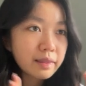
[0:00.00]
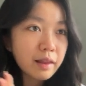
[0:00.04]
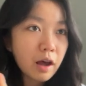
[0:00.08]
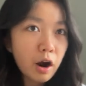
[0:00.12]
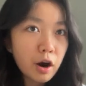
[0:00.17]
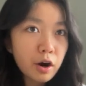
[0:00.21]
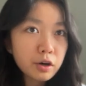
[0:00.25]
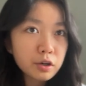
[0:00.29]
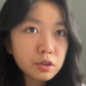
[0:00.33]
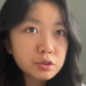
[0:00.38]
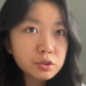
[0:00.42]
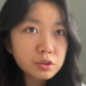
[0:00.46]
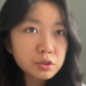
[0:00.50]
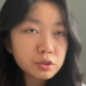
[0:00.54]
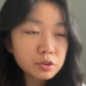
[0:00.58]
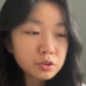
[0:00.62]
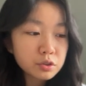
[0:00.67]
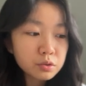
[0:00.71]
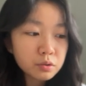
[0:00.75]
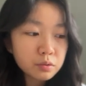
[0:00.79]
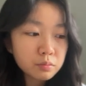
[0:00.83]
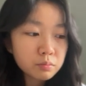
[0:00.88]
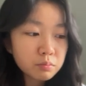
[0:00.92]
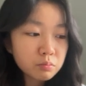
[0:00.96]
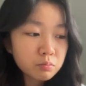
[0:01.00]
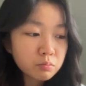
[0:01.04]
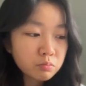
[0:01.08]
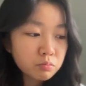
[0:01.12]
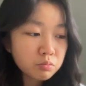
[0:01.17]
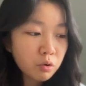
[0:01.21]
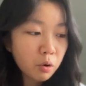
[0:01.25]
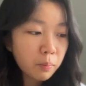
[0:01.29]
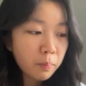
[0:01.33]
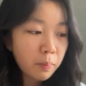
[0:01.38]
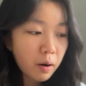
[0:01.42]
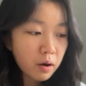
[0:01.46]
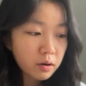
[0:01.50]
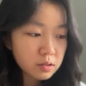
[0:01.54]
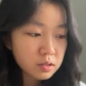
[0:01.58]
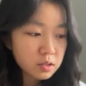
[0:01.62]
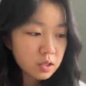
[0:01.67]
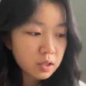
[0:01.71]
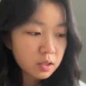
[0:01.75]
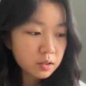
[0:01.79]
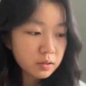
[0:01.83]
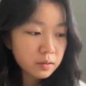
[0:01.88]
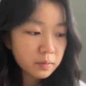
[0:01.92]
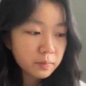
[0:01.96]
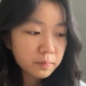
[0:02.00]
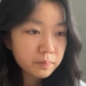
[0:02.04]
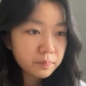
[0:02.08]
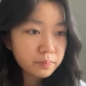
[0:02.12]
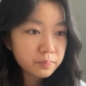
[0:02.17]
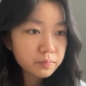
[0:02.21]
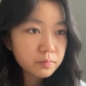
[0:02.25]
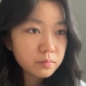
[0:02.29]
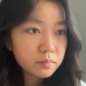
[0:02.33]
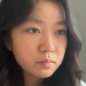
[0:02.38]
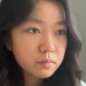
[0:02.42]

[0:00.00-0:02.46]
large robotic